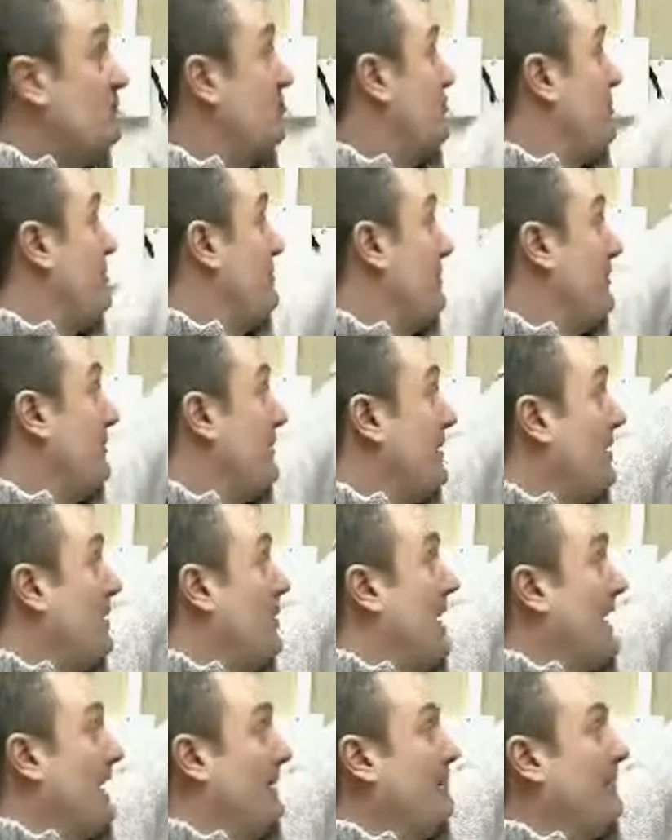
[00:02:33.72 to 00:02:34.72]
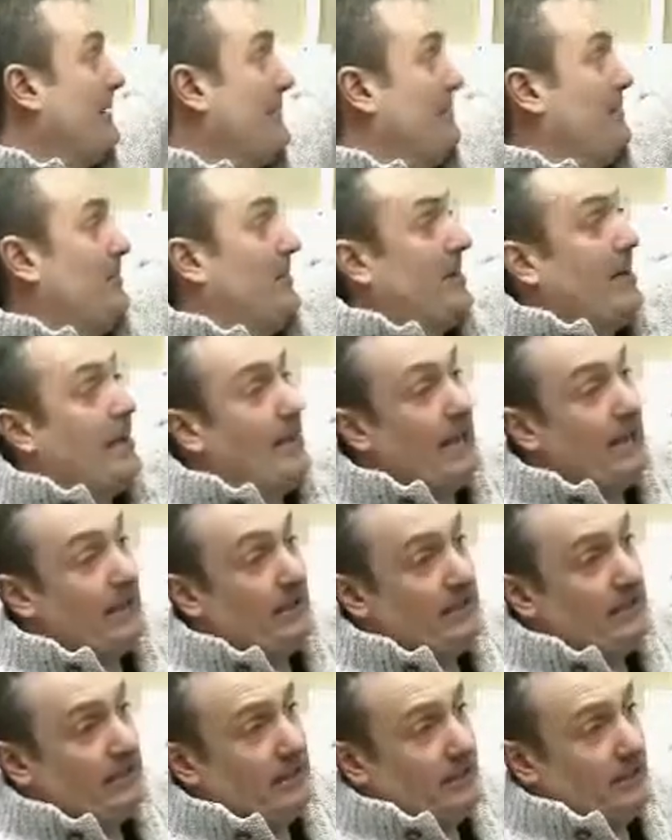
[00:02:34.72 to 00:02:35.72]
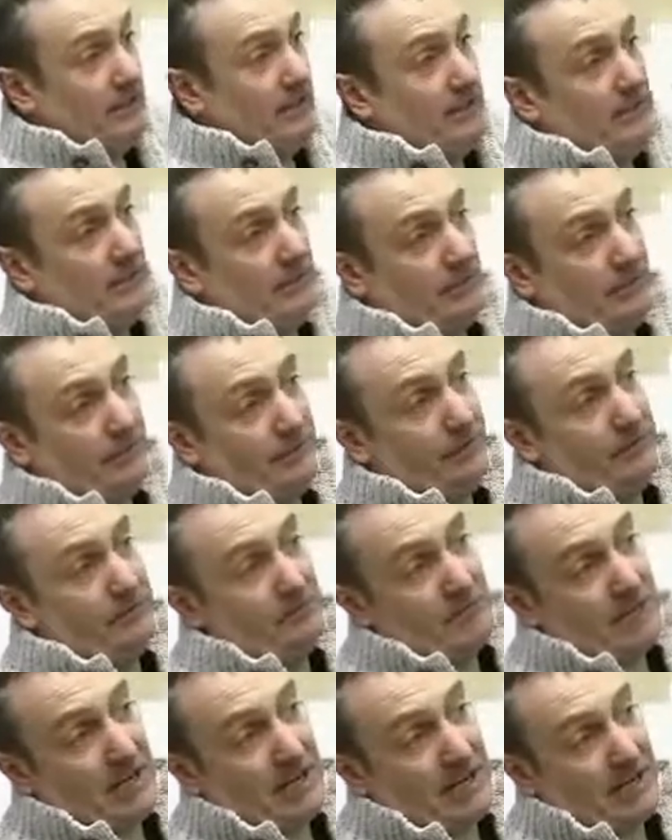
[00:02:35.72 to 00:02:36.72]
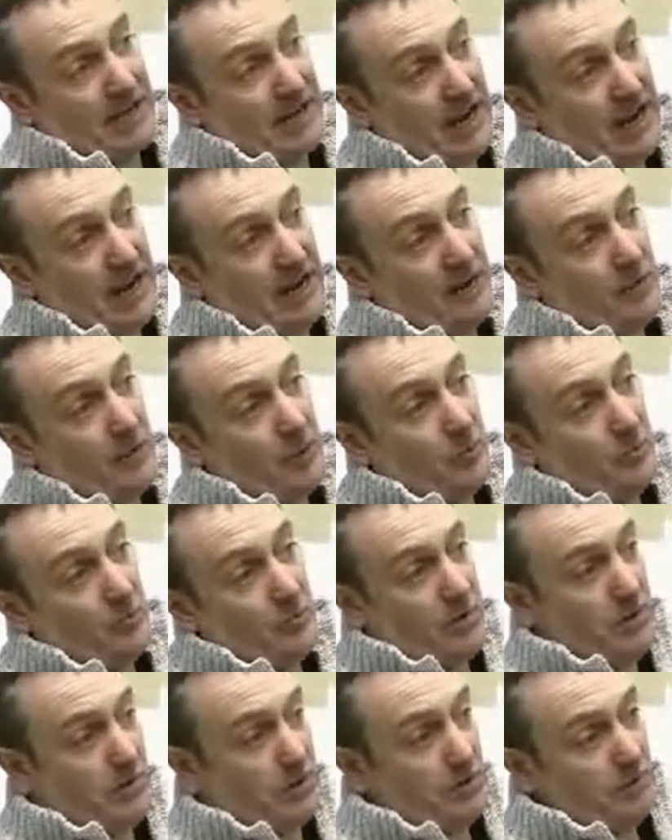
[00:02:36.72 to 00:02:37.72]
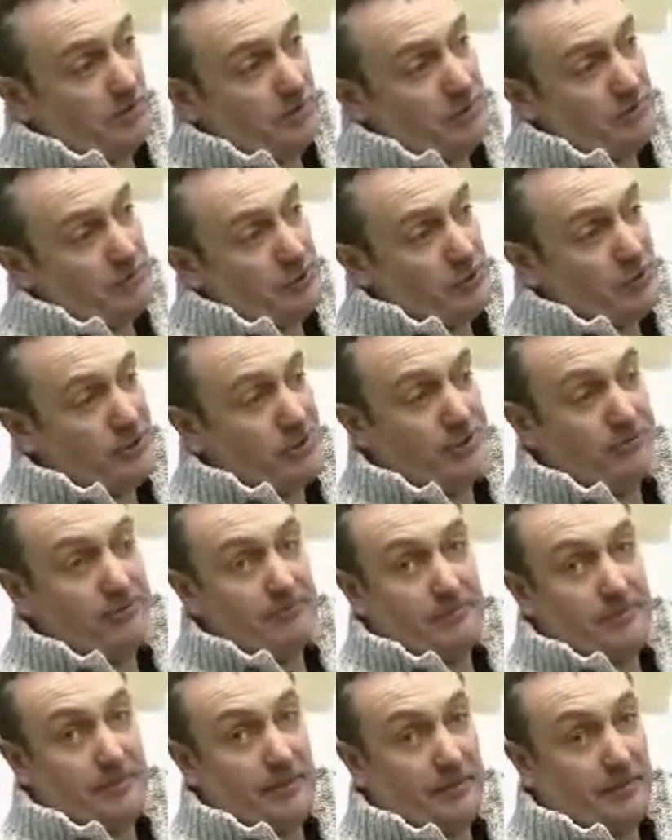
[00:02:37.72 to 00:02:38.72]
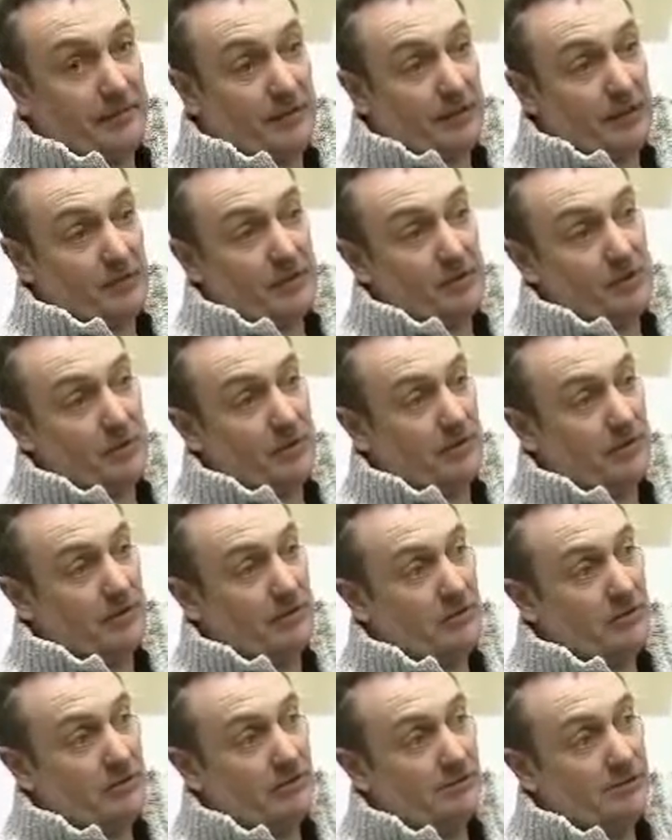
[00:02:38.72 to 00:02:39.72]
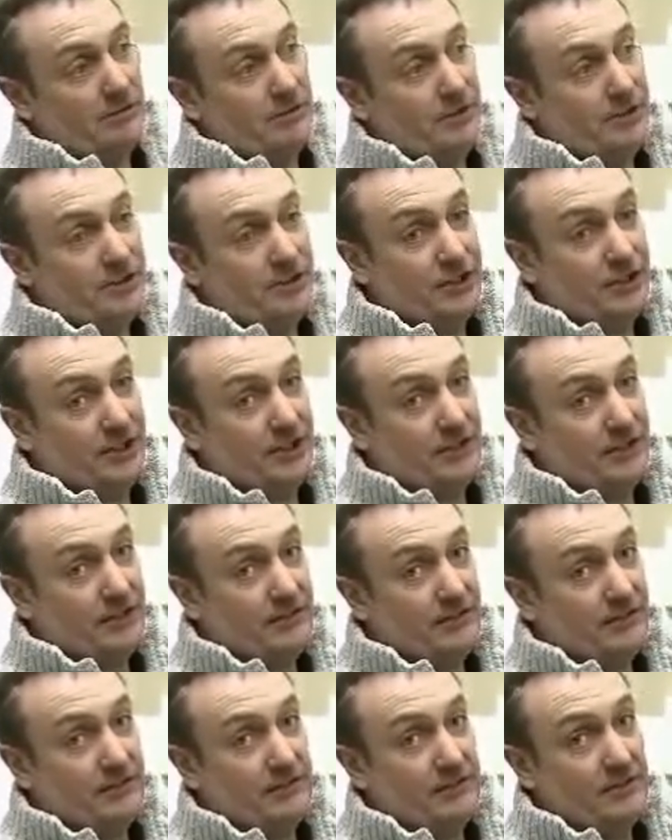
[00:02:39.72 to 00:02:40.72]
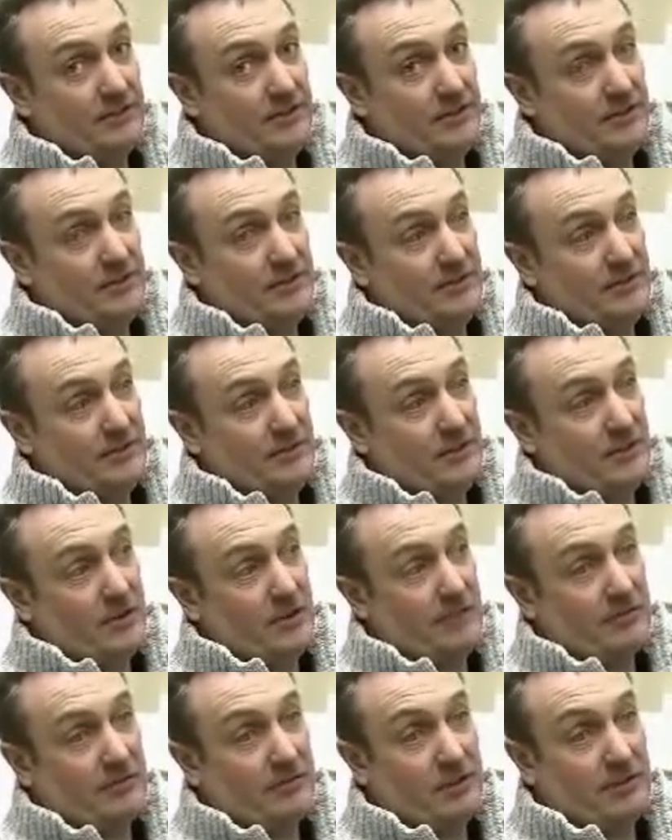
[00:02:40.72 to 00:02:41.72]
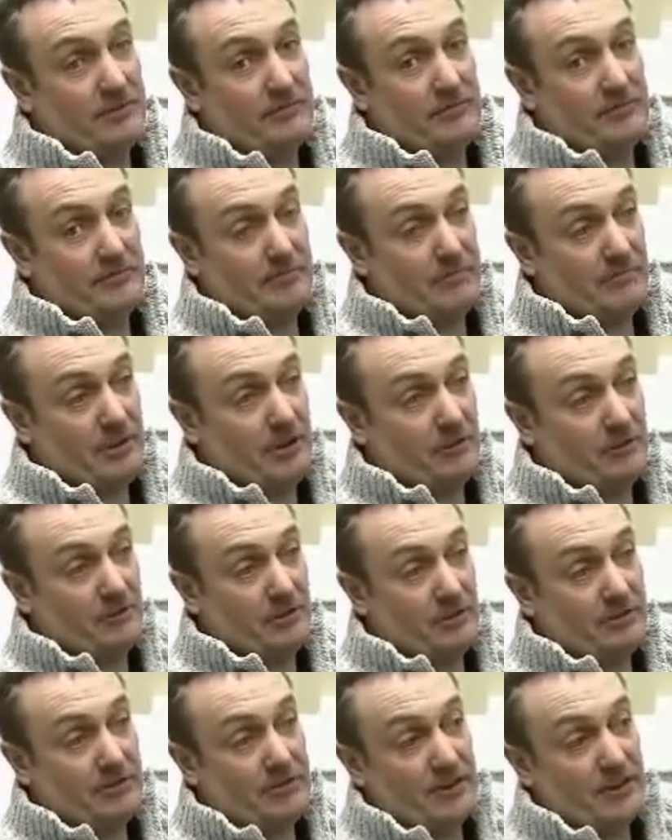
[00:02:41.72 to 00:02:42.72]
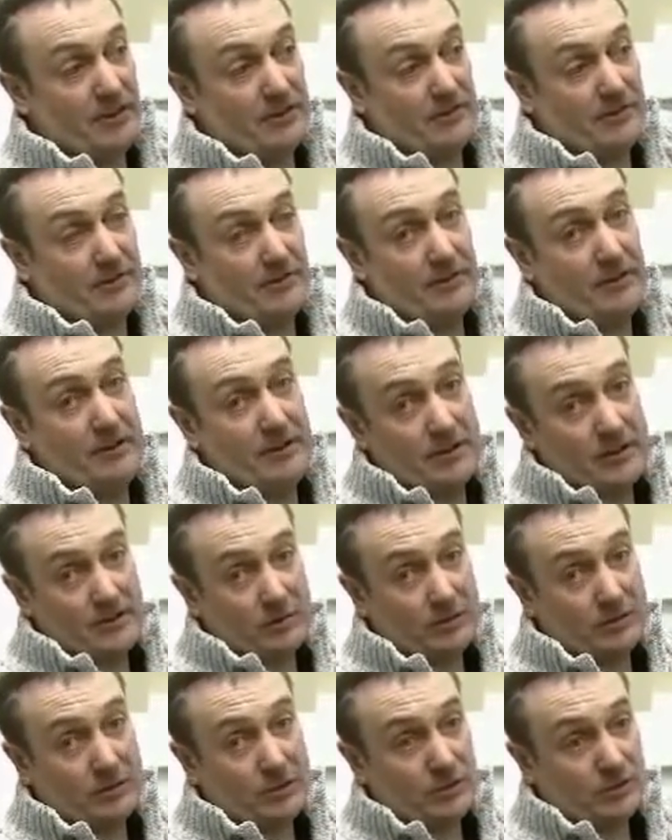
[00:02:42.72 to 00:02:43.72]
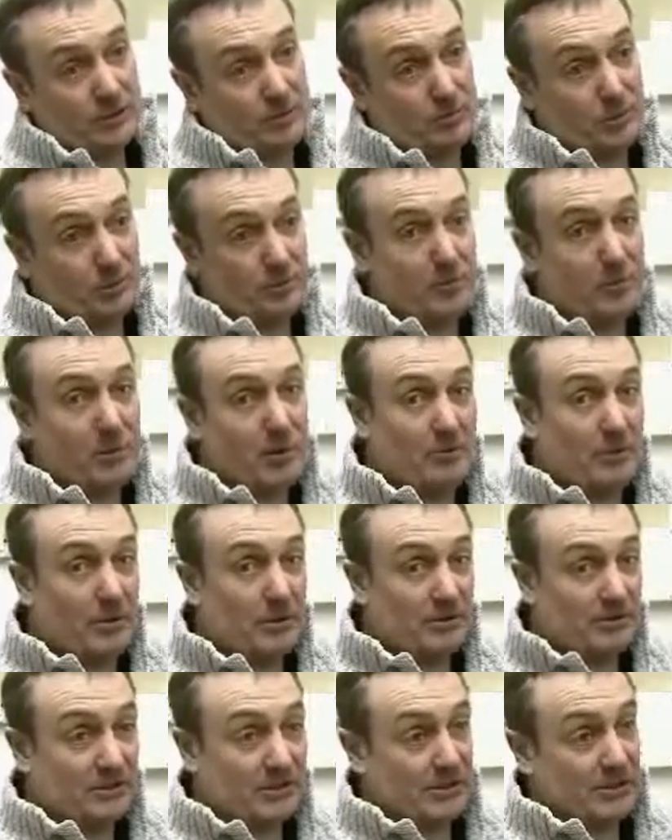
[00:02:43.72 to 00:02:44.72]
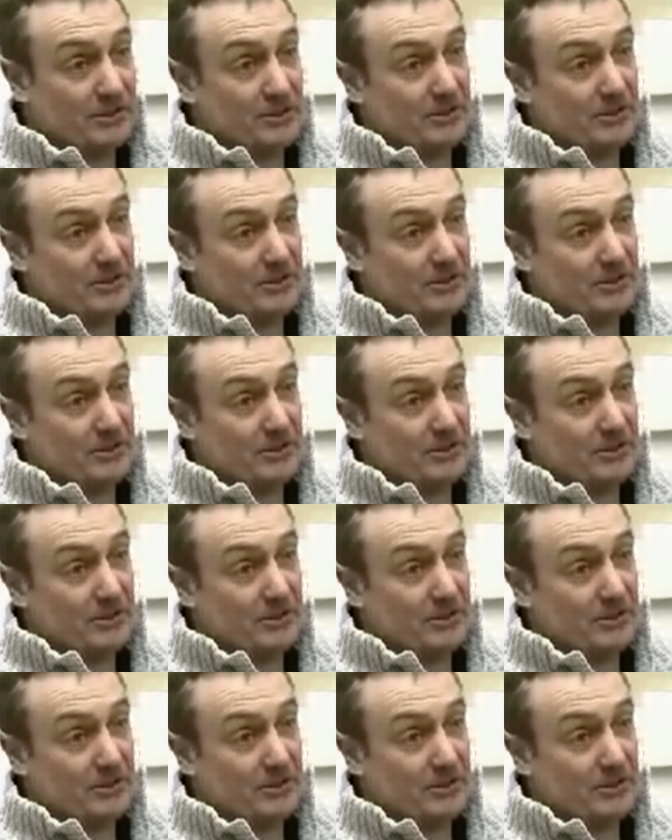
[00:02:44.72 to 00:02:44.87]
primary flow had a pump on it here. We've taken it out, rerouted the flow to the cylinder via a motorised valve. We've also put a bypass in